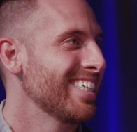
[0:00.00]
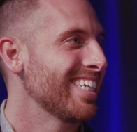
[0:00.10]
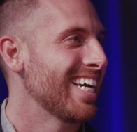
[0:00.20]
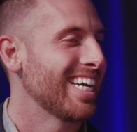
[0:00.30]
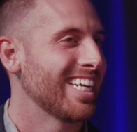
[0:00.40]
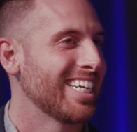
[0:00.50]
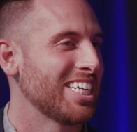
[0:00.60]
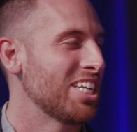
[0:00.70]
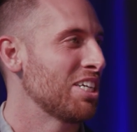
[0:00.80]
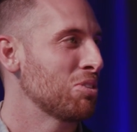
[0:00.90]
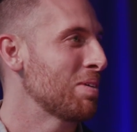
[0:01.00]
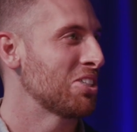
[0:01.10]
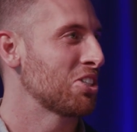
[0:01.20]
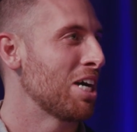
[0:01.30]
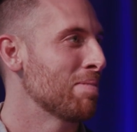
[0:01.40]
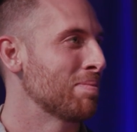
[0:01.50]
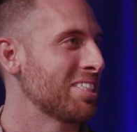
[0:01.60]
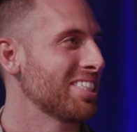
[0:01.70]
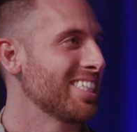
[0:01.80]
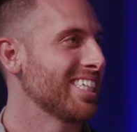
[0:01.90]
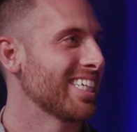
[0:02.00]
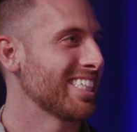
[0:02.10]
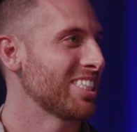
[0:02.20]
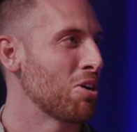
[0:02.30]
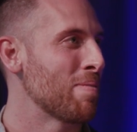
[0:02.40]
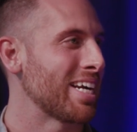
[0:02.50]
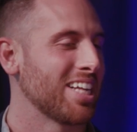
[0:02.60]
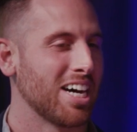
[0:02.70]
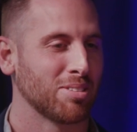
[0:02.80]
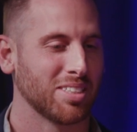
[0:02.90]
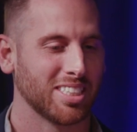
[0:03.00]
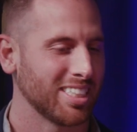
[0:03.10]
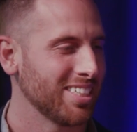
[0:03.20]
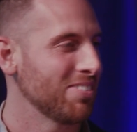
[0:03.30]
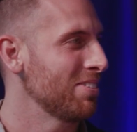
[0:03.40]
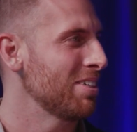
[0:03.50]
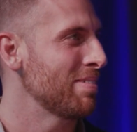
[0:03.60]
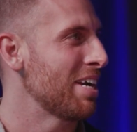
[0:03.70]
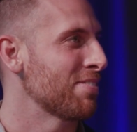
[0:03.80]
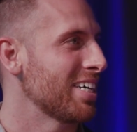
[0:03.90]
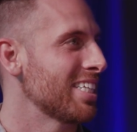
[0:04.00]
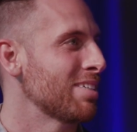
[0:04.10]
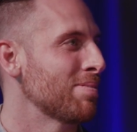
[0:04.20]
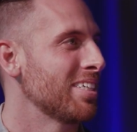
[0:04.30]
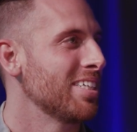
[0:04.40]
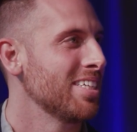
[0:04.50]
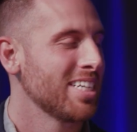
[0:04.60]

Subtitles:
And he's wearing scrubs because he's going back to the hospital. He's like, hey, what do you mean I forgot something?